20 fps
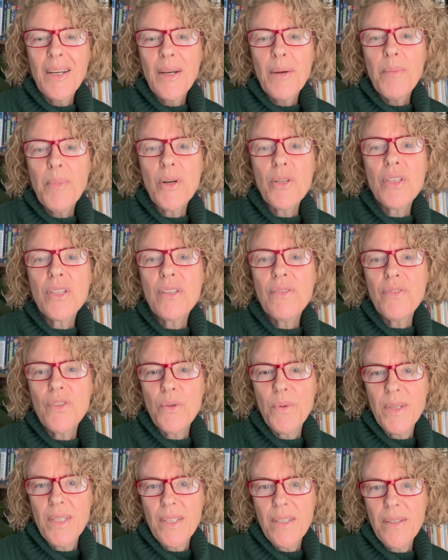Positive
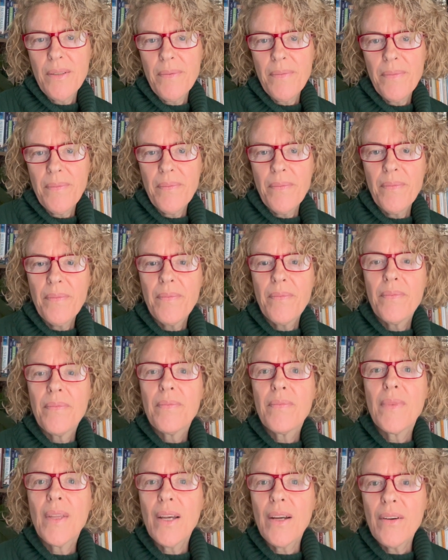twist.
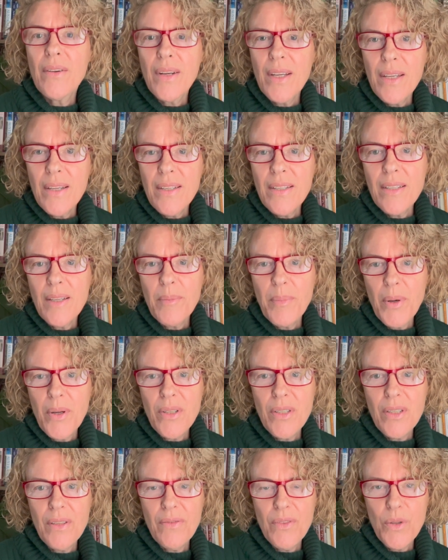There is a
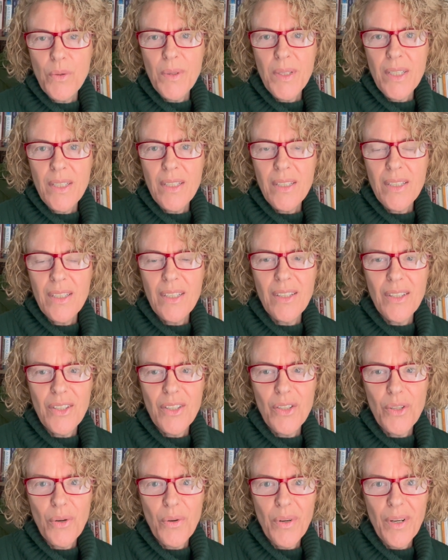positive twist to the
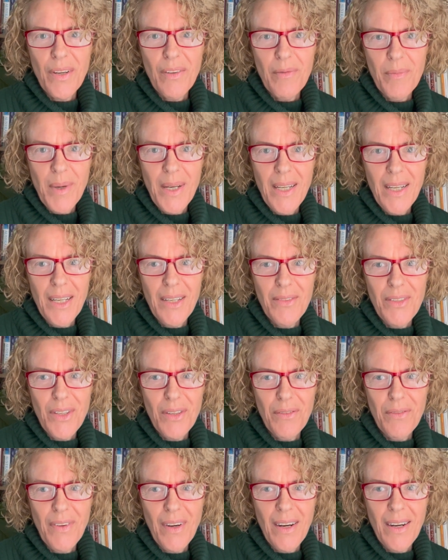story of my life
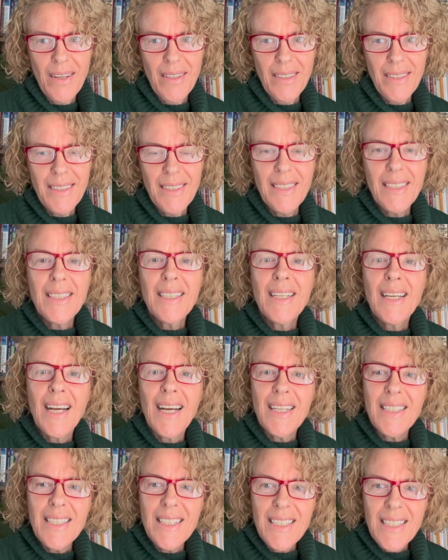so far,
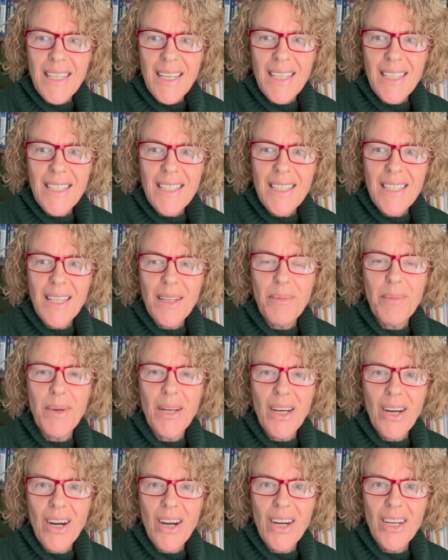and it is that my
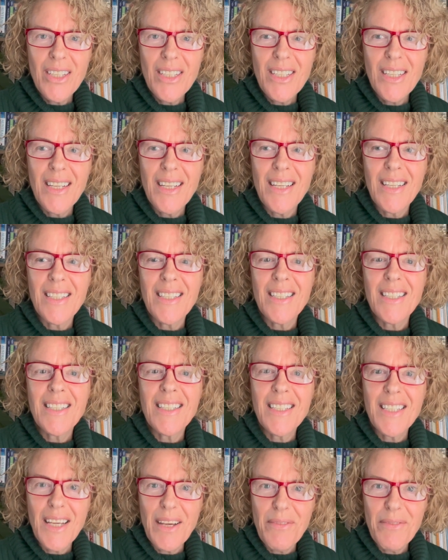heart is
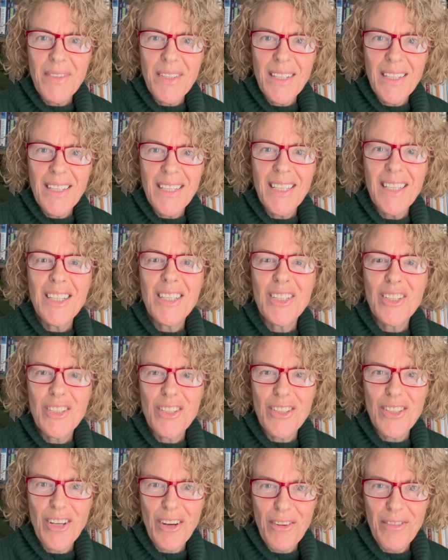definitely
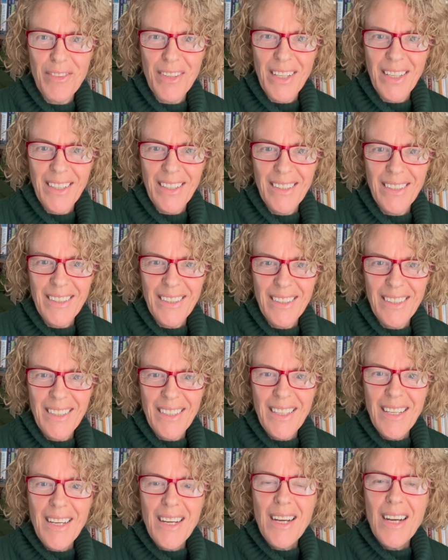softening.
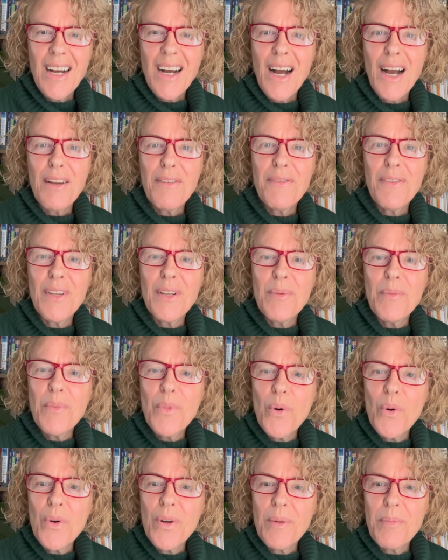I feel
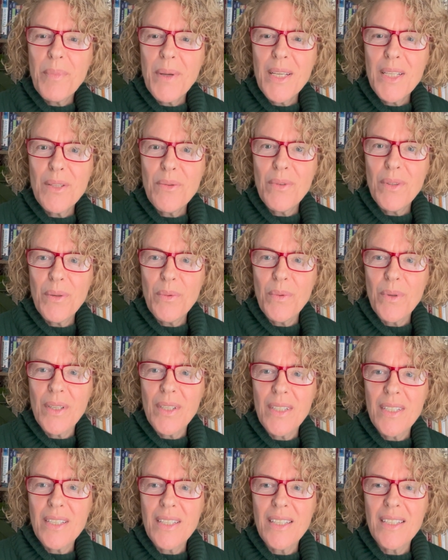more at peace with the
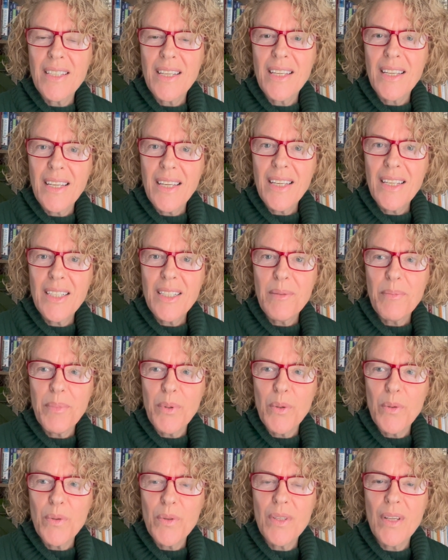world since I kicked
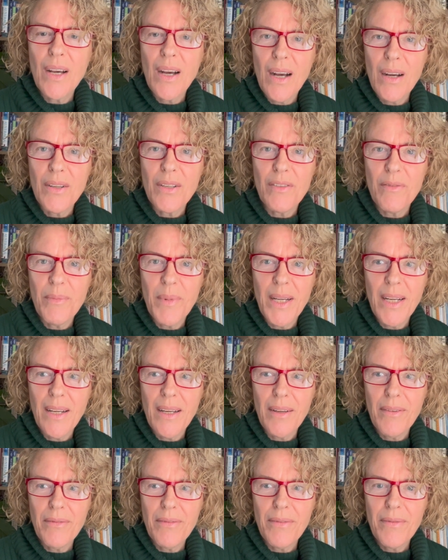booze out of my life.